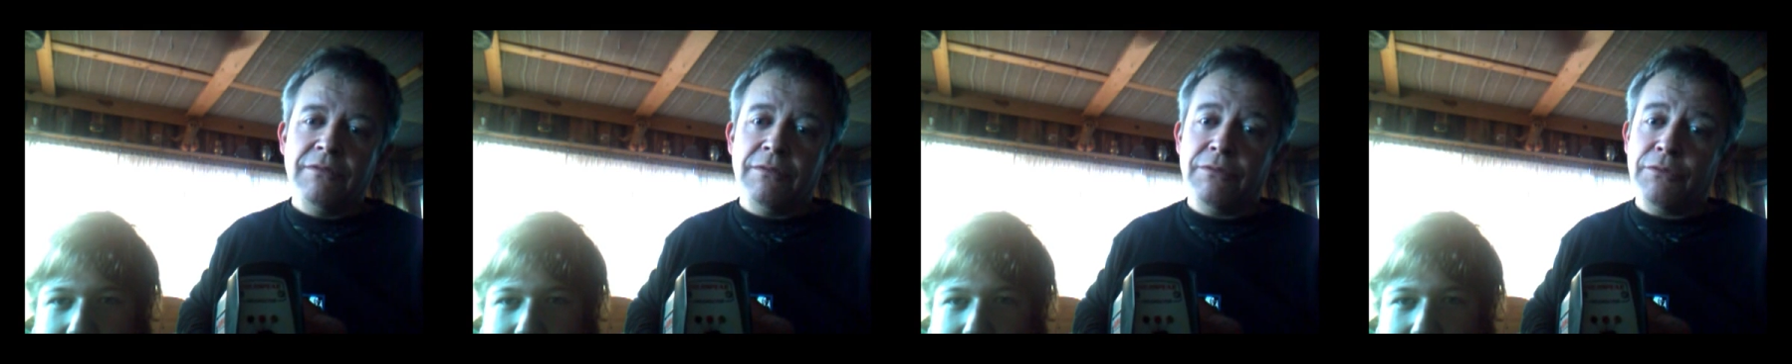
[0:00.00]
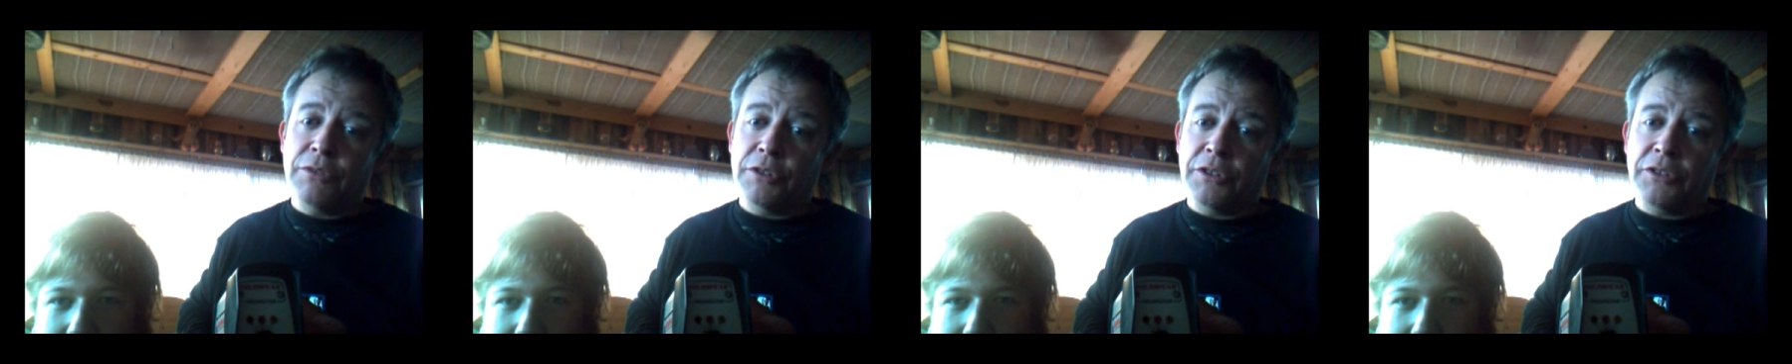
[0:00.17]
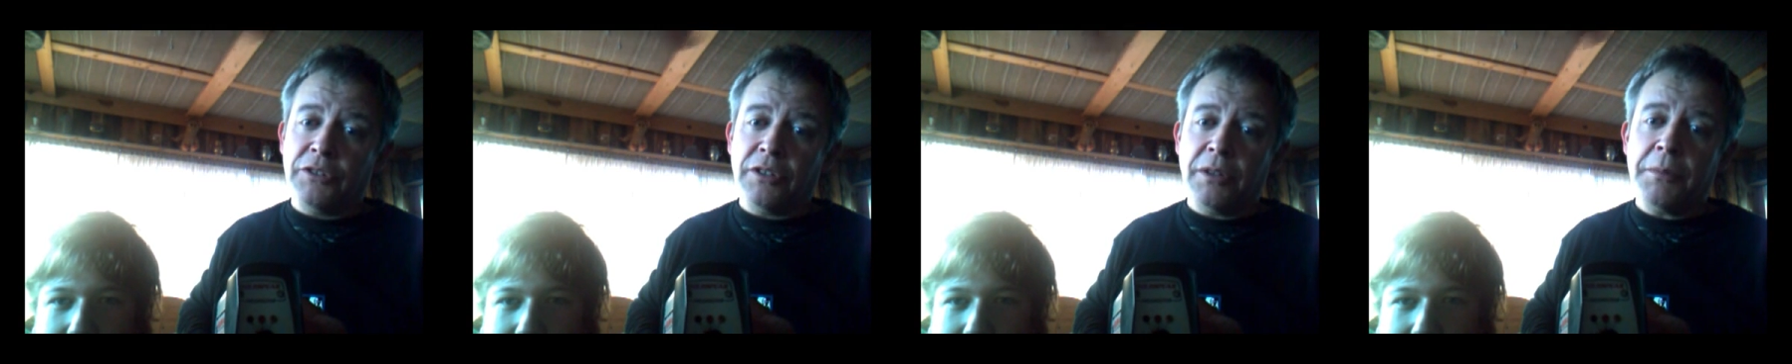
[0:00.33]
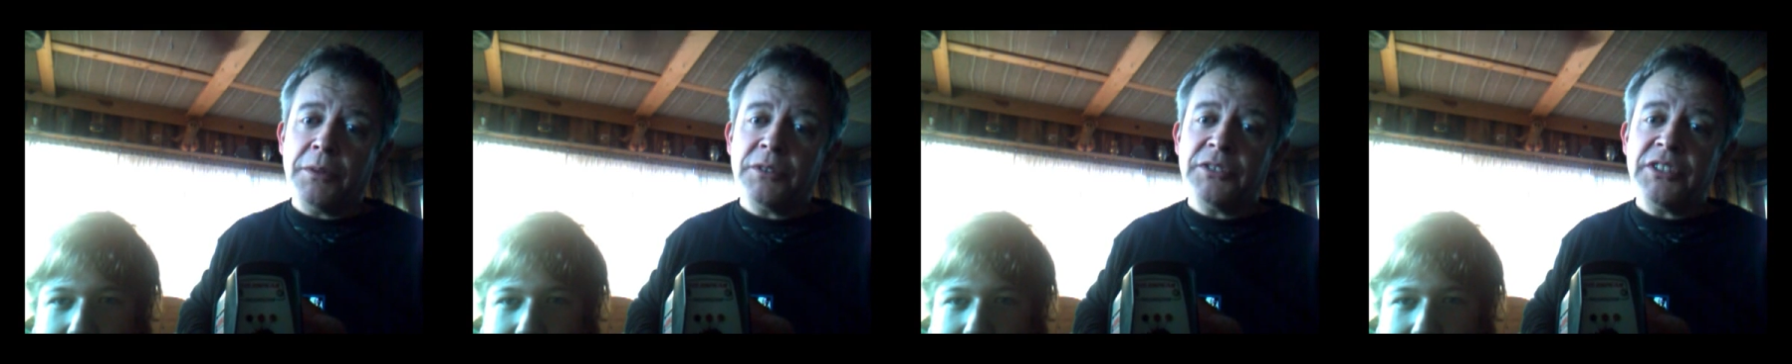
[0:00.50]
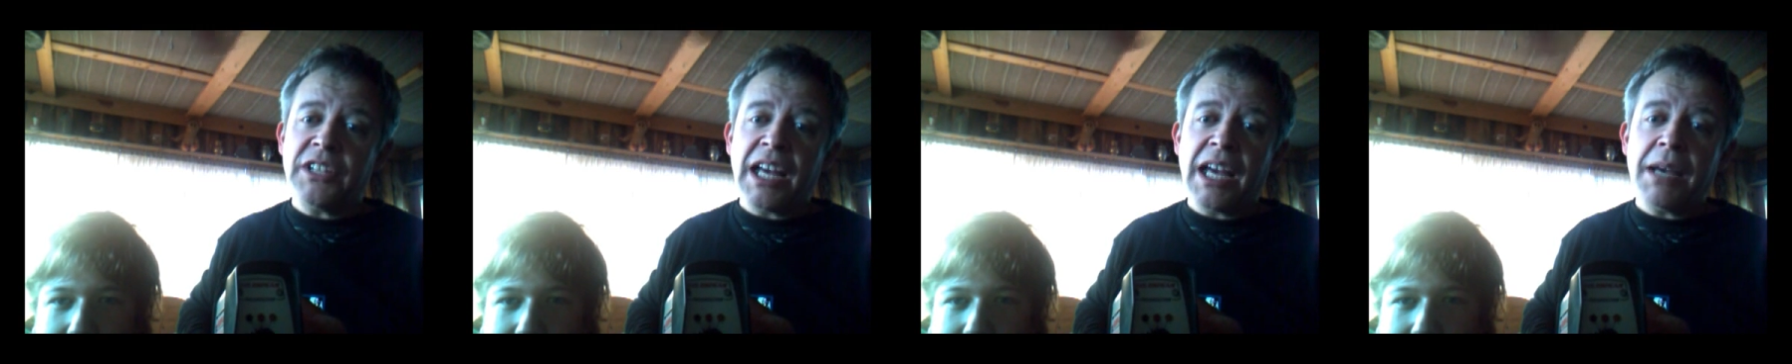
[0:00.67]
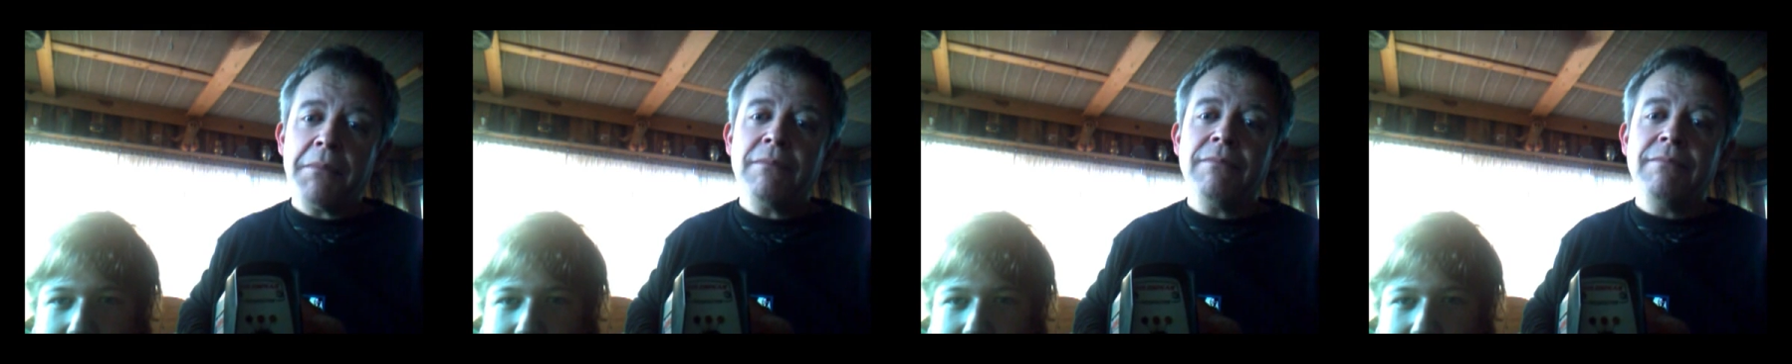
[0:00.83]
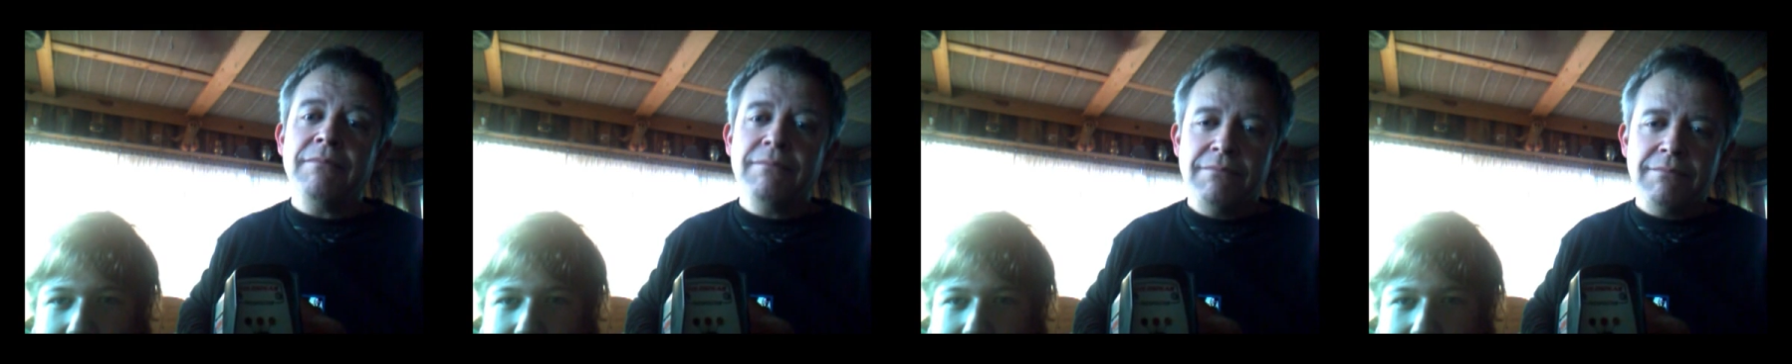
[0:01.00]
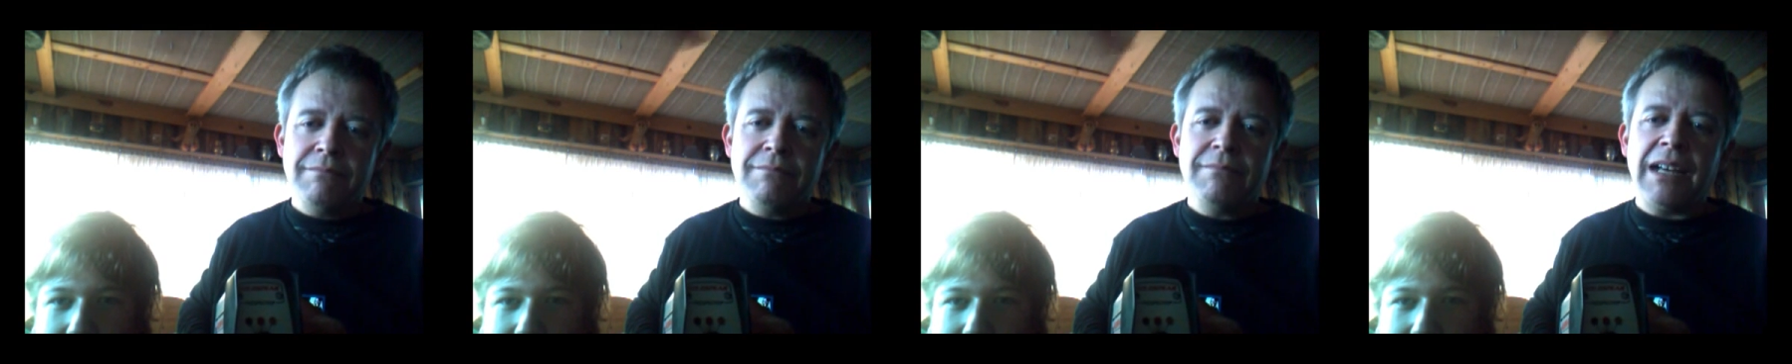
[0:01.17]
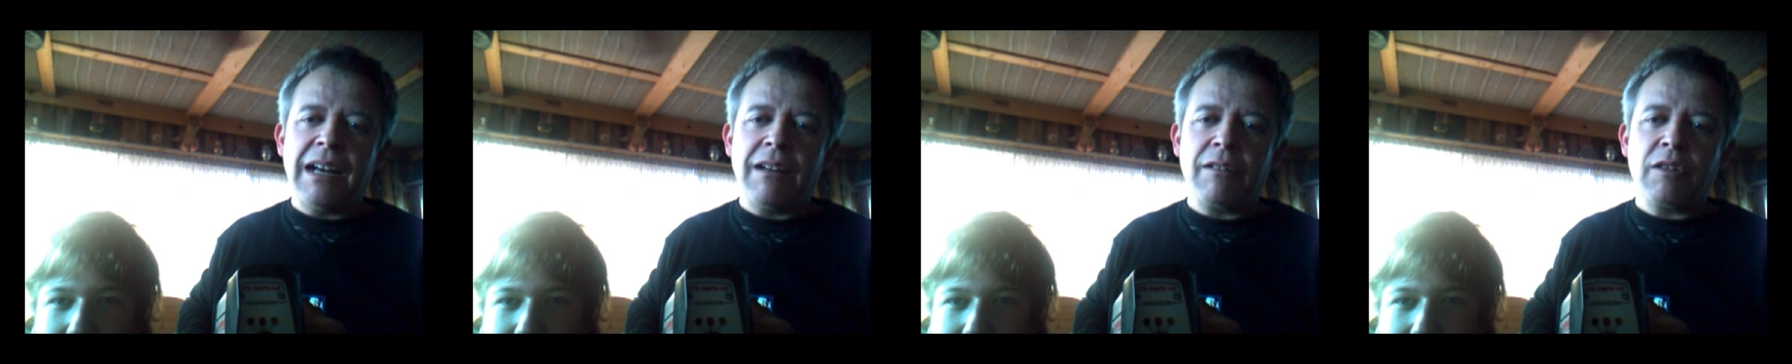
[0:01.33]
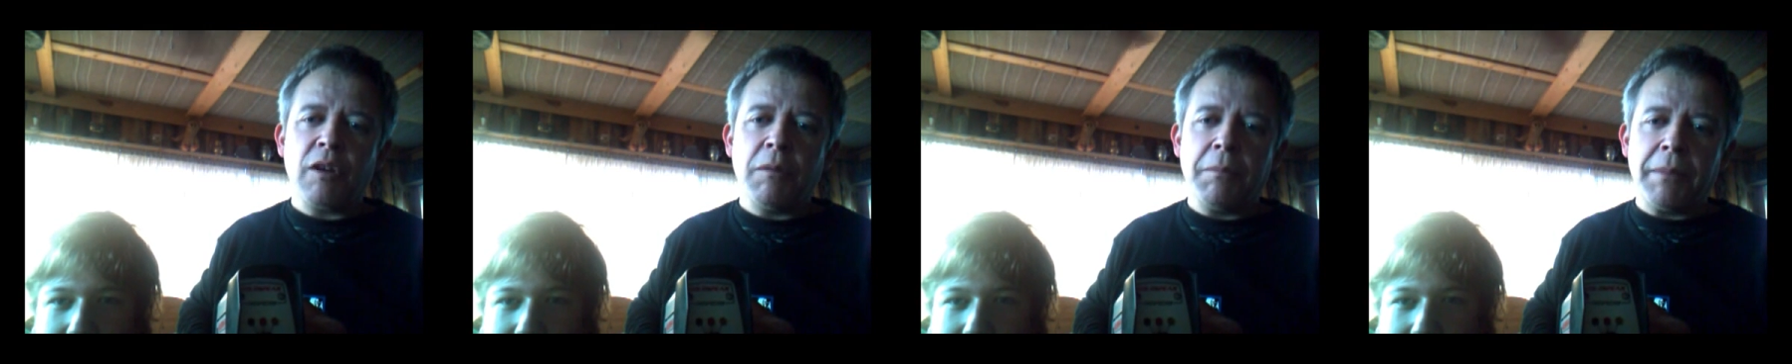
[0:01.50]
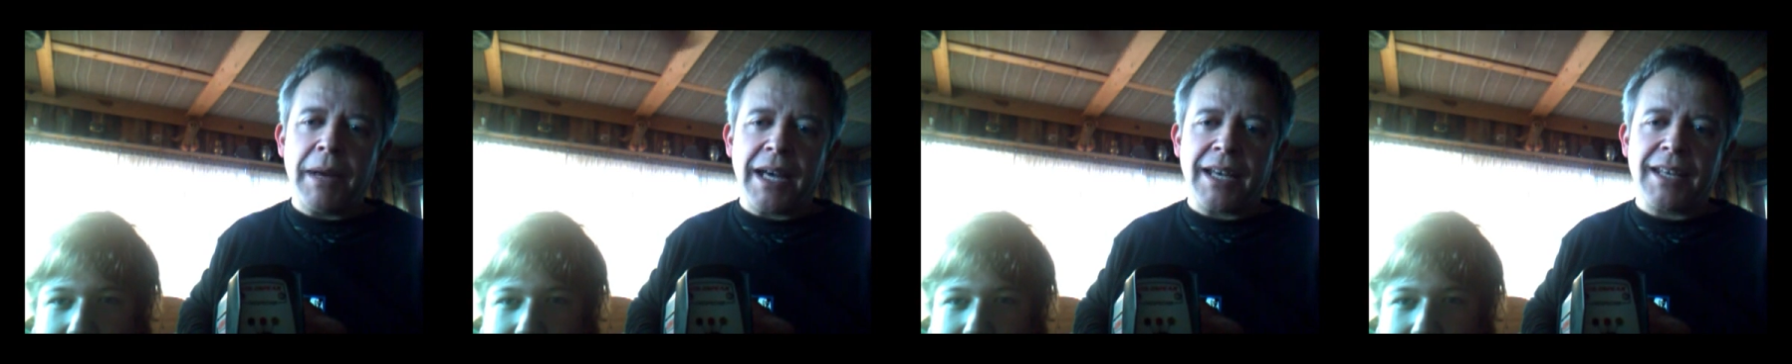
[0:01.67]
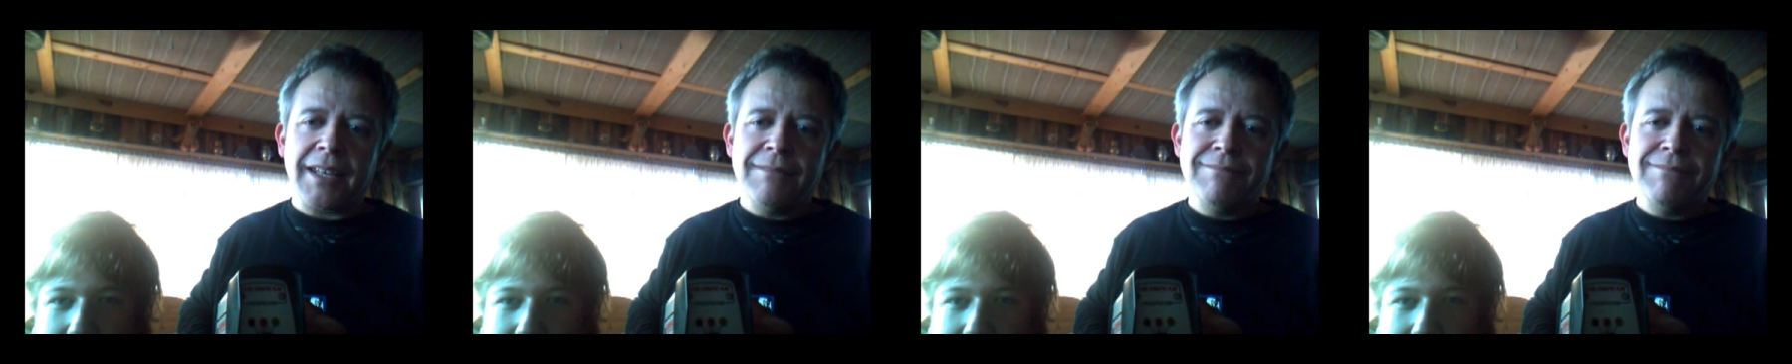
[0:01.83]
for the summertime I'll come back.